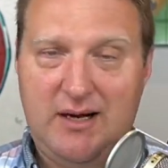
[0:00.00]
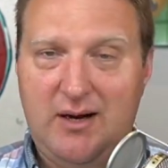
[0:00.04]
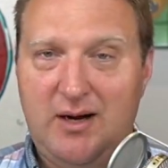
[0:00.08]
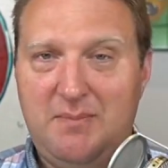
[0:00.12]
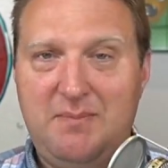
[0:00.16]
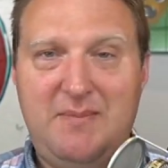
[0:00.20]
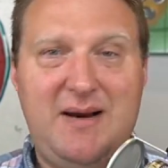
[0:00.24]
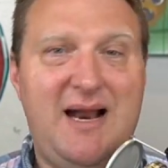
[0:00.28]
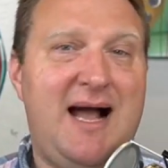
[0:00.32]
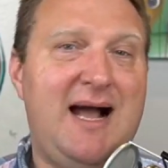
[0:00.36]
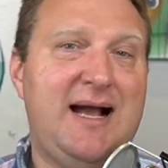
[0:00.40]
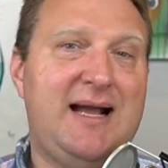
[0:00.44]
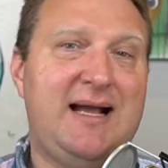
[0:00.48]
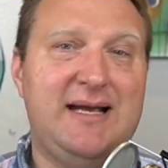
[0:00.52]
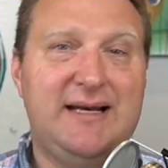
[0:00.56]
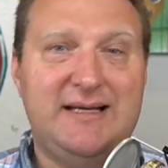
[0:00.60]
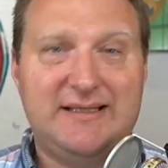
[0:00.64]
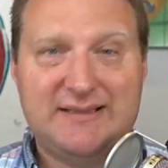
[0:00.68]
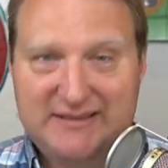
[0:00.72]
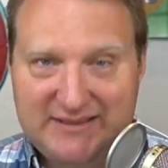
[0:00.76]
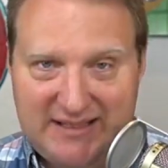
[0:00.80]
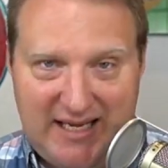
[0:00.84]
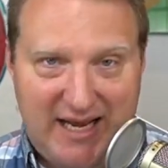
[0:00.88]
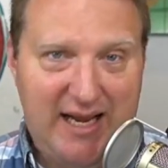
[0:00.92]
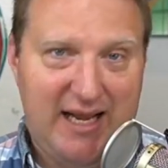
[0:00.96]
Now, I'm not
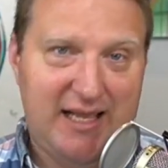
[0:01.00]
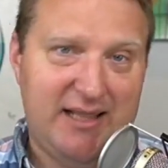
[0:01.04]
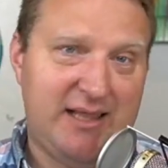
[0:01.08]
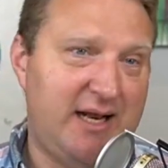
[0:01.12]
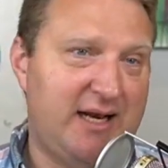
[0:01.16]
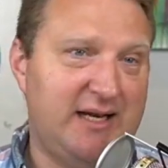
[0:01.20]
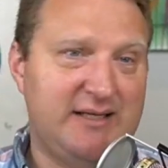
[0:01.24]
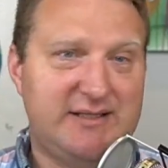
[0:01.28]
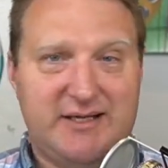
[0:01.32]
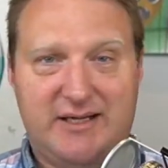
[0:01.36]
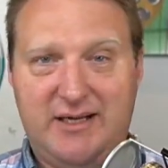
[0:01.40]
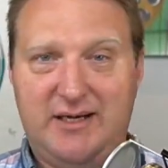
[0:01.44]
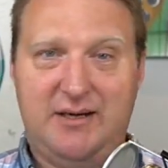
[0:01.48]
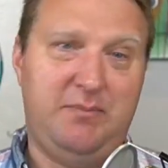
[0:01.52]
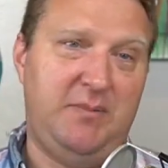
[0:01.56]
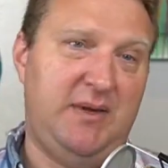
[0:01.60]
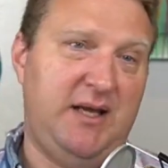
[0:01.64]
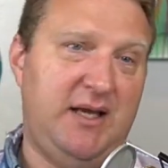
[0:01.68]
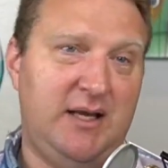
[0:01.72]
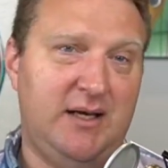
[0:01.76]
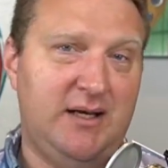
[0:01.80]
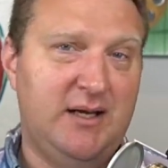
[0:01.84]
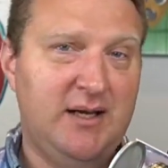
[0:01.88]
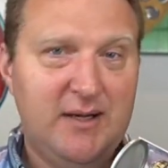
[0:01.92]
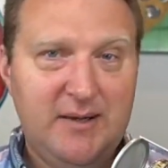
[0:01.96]
going to say that it's going to
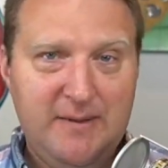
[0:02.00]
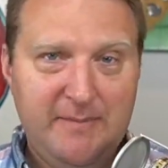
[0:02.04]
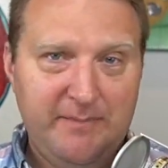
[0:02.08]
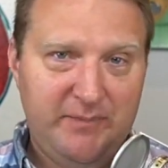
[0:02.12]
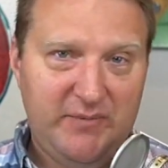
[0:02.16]
mean,